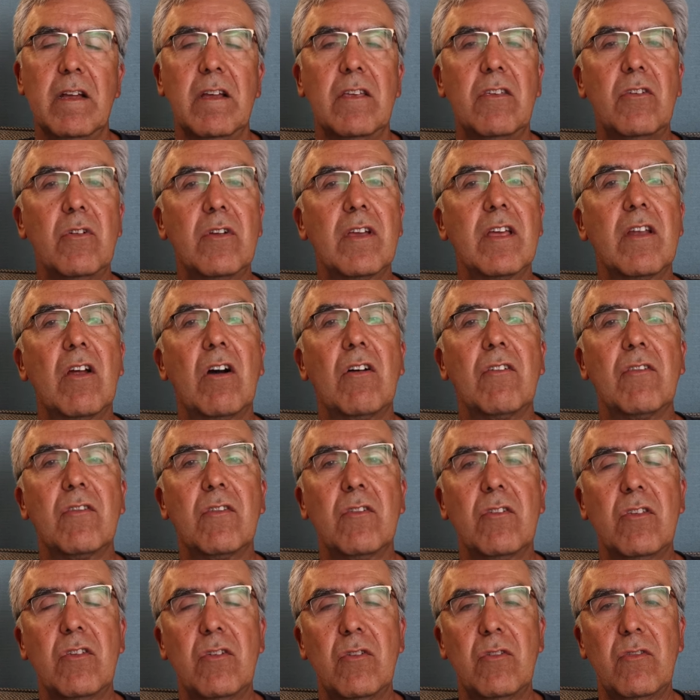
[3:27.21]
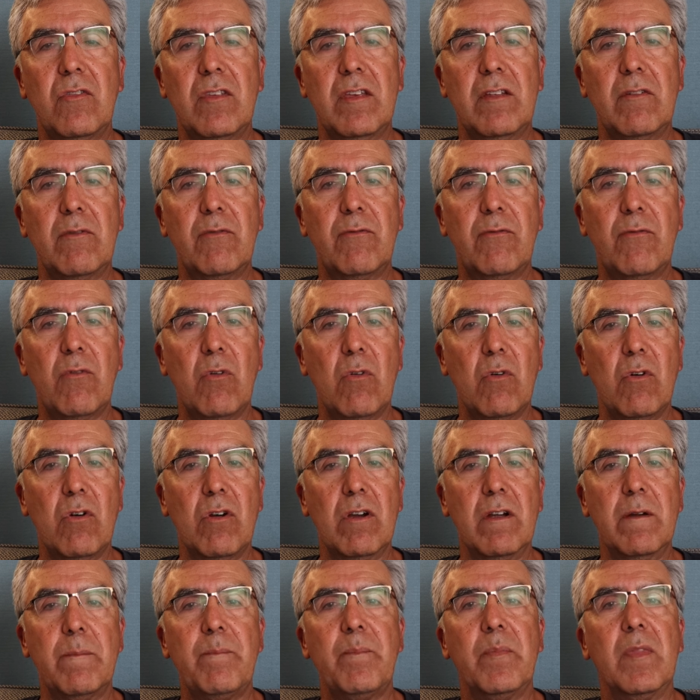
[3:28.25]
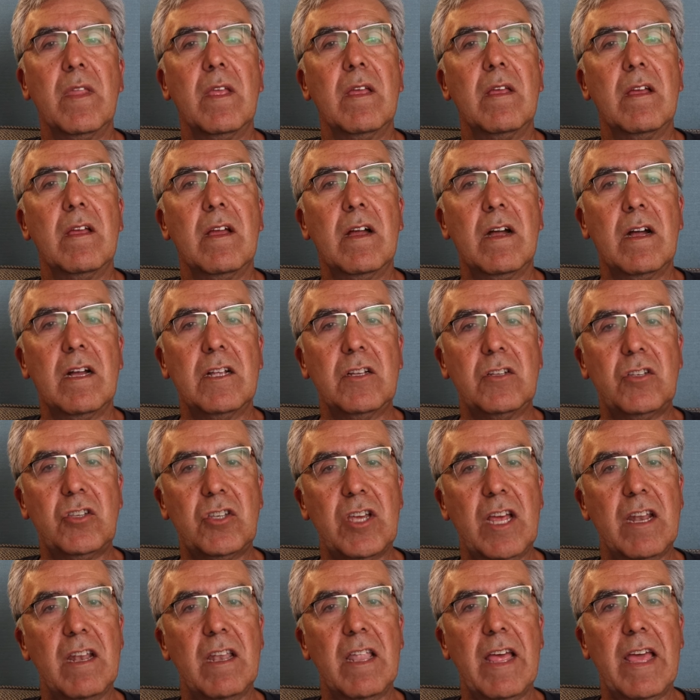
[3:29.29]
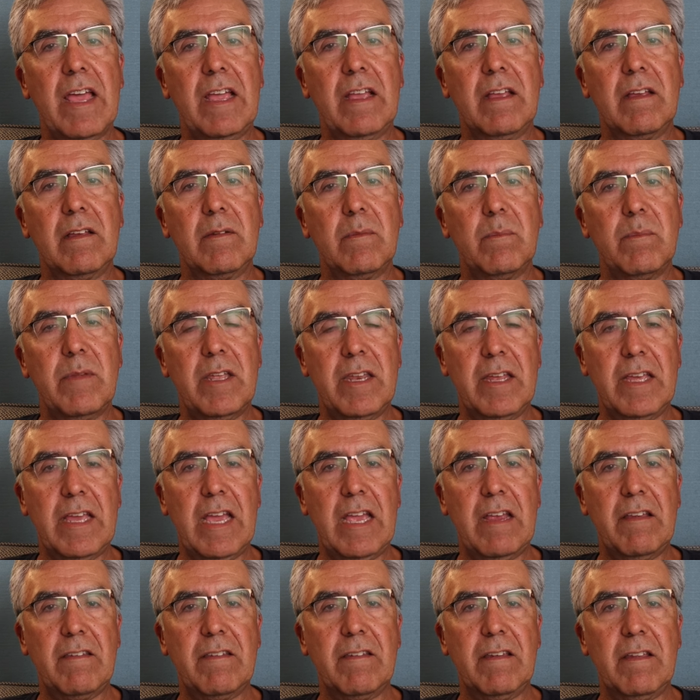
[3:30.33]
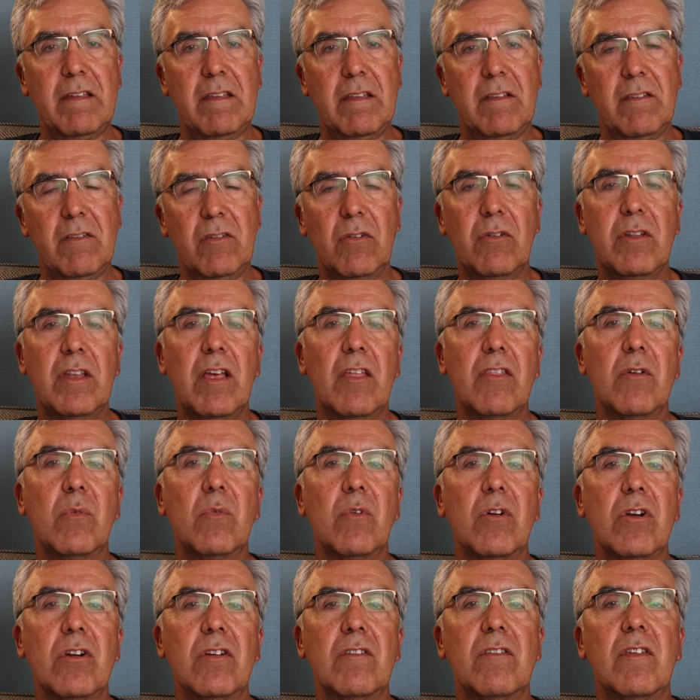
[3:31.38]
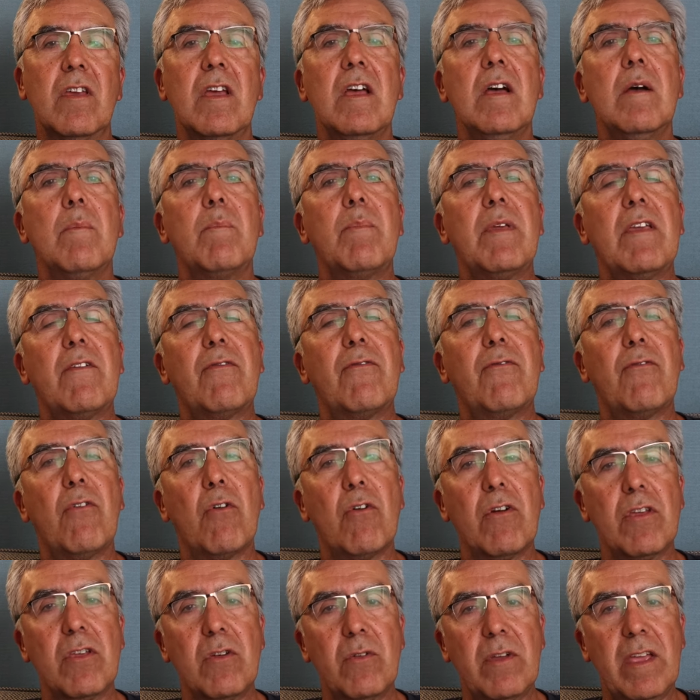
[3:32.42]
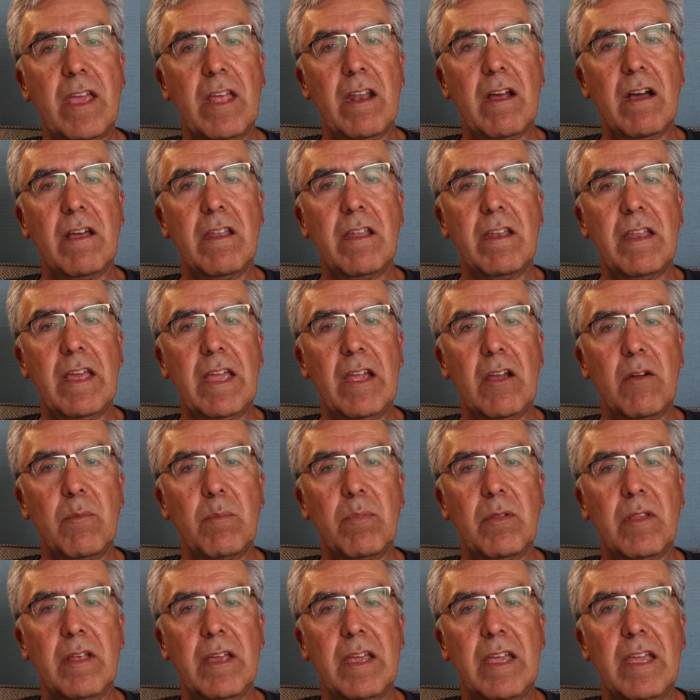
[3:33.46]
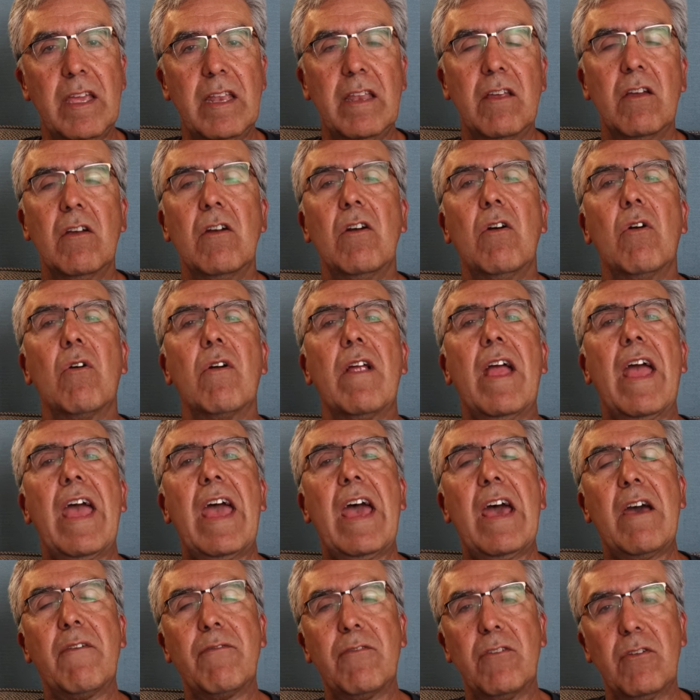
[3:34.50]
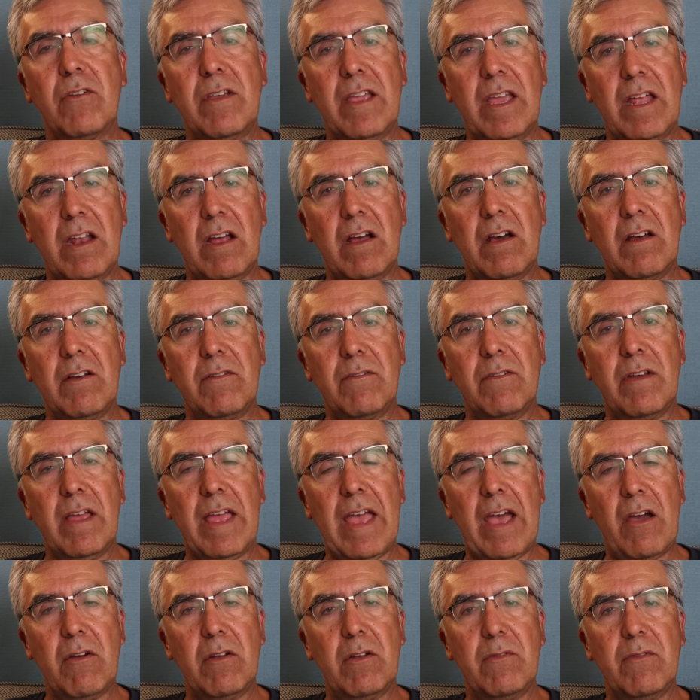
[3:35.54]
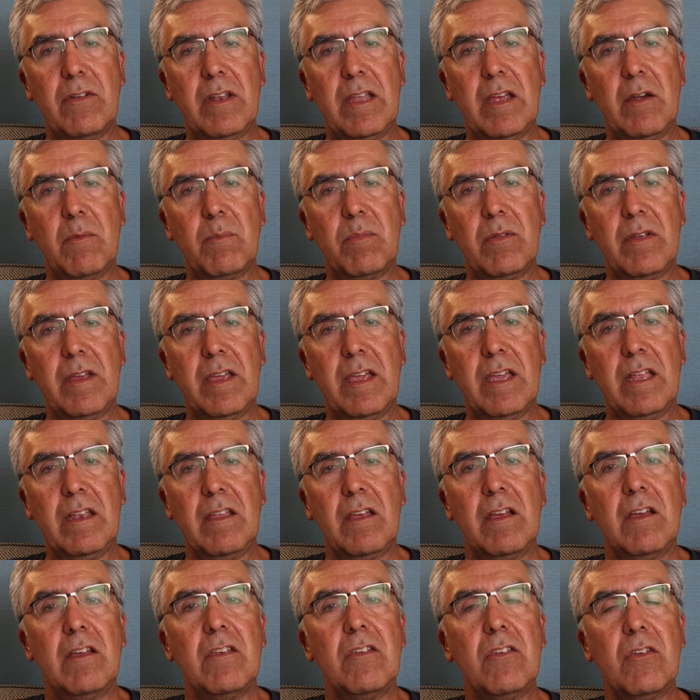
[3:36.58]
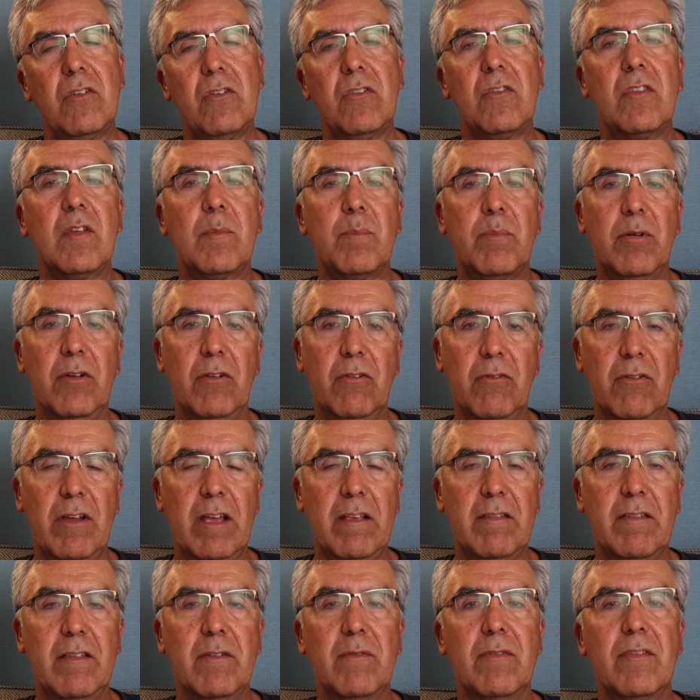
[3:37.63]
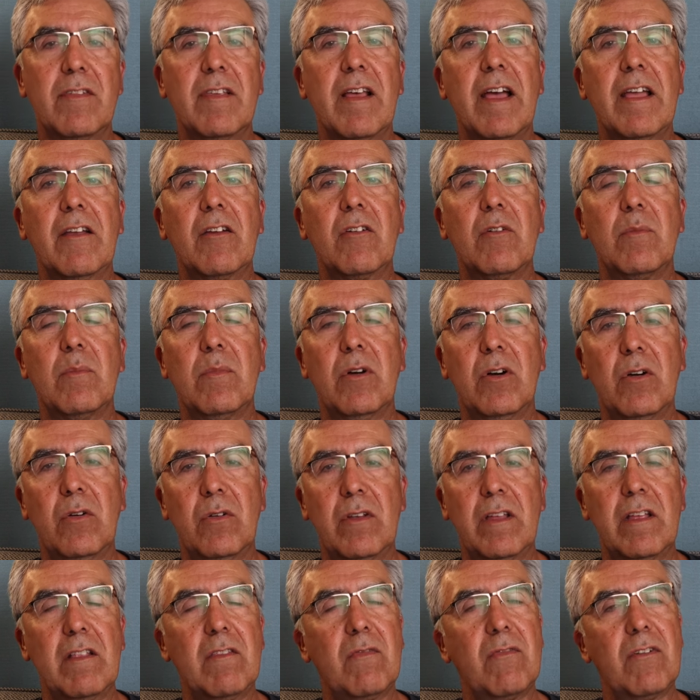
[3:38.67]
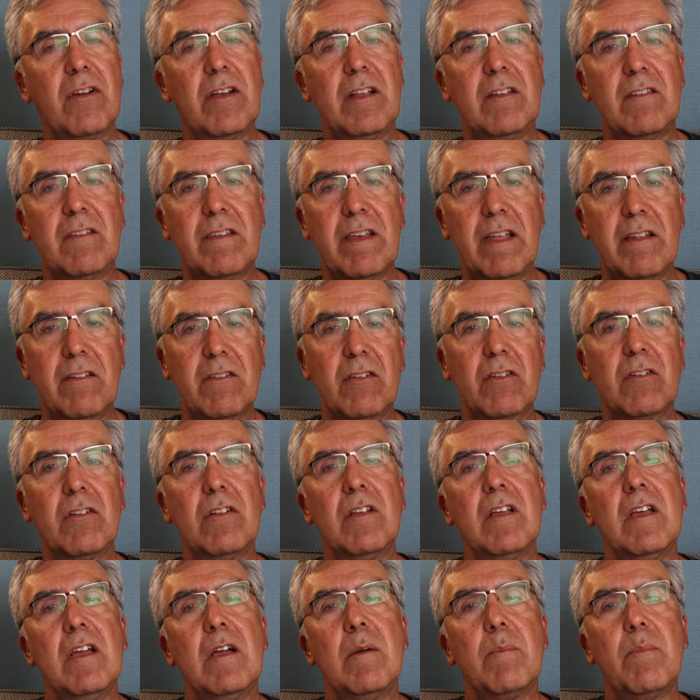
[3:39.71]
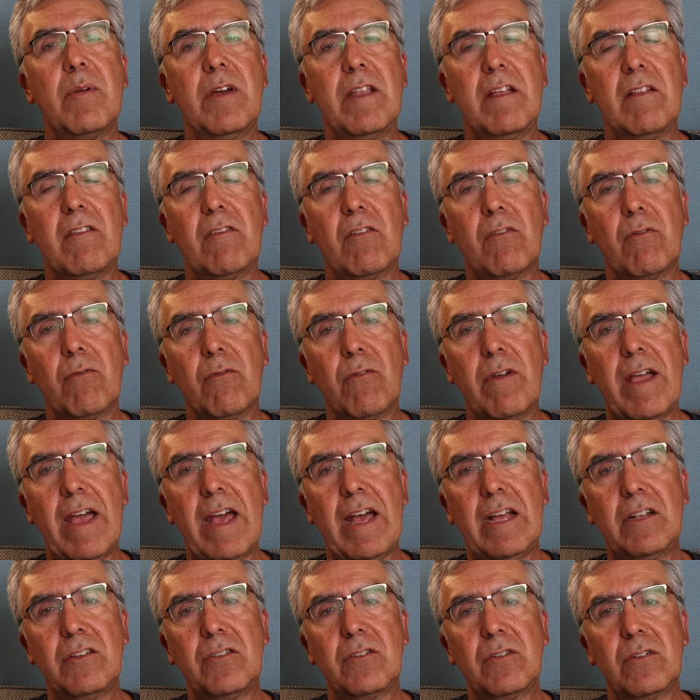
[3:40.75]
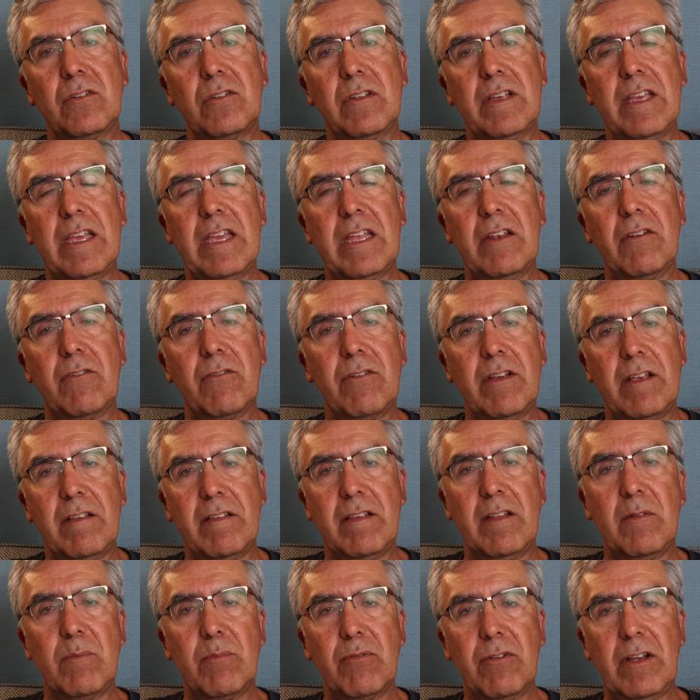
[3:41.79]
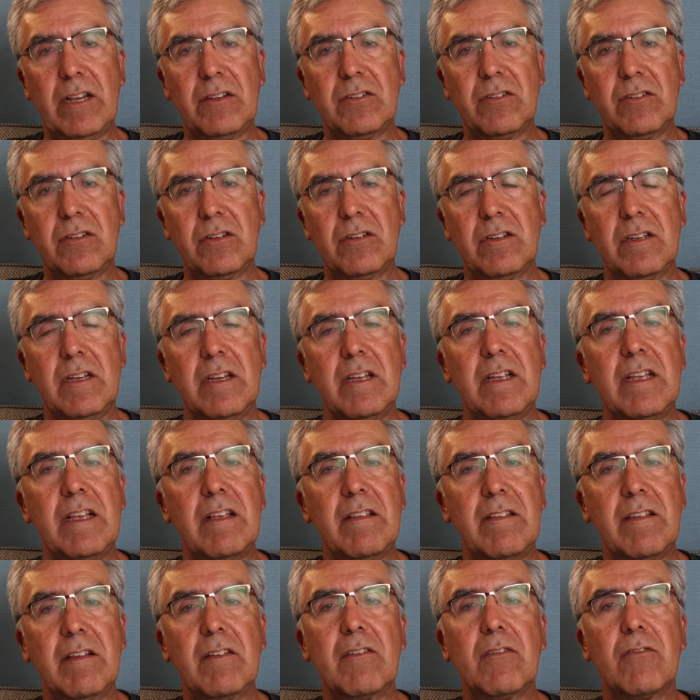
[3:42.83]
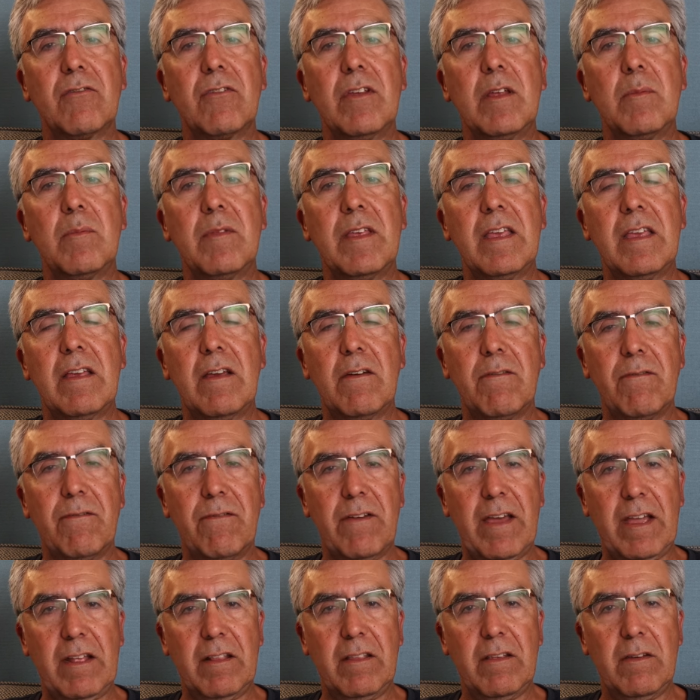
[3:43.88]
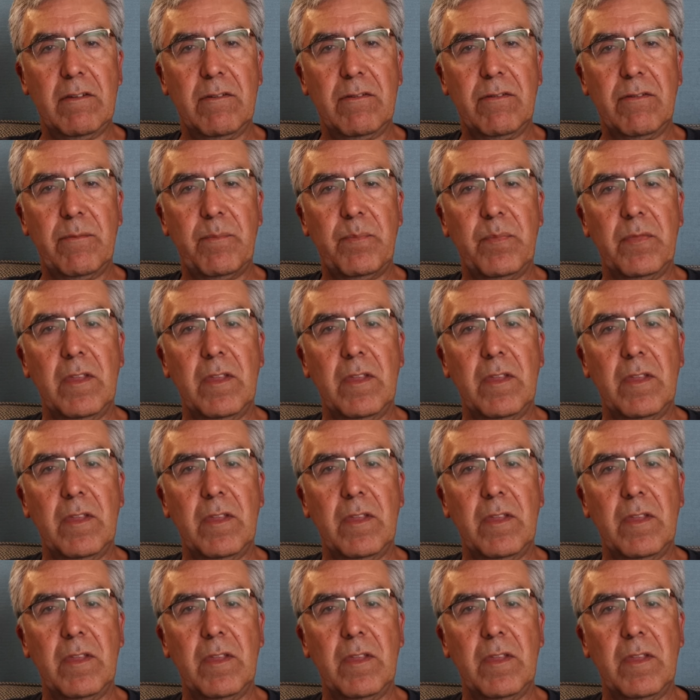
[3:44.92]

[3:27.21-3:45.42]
You can also use it for uh, jet lag mitigation. So in other words, before you get on an airplane or after you get out of an airplane, use the progressive cycle mode. It's very gentle, but its gradual increase in pressure is extremely effective.